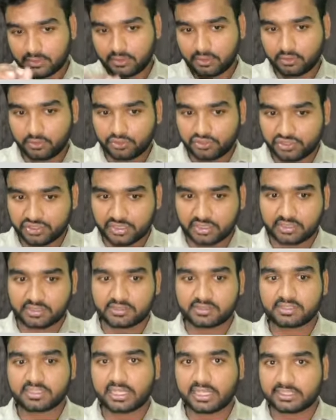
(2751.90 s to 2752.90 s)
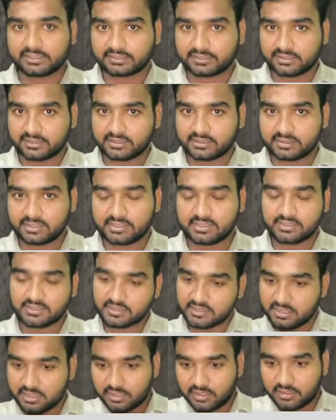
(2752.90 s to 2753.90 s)
question is task is this,
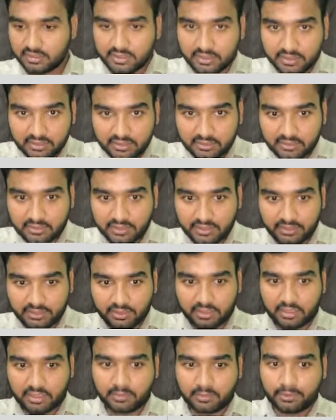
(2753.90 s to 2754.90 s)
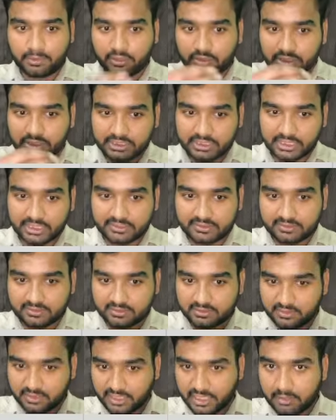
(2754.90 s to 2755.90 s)
below the task
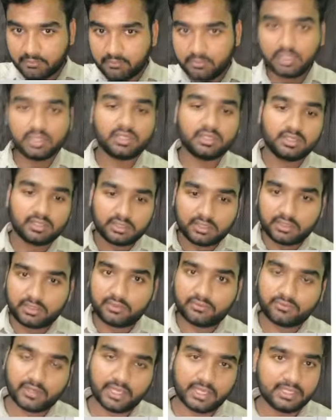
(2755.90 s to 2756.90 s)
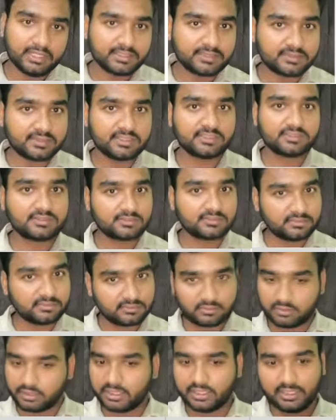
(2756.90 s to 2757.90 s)
name, file is this.
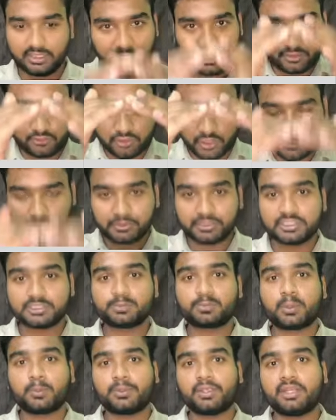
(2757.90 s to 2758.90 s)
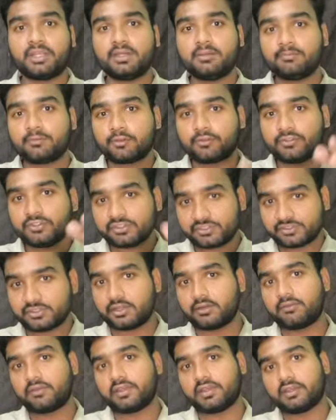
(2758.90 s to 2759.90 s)
Okay, like you have just prepared a
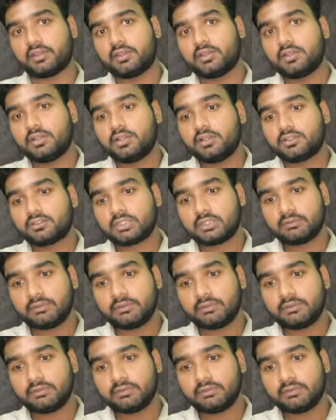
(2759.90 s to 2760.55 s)
professional way. So it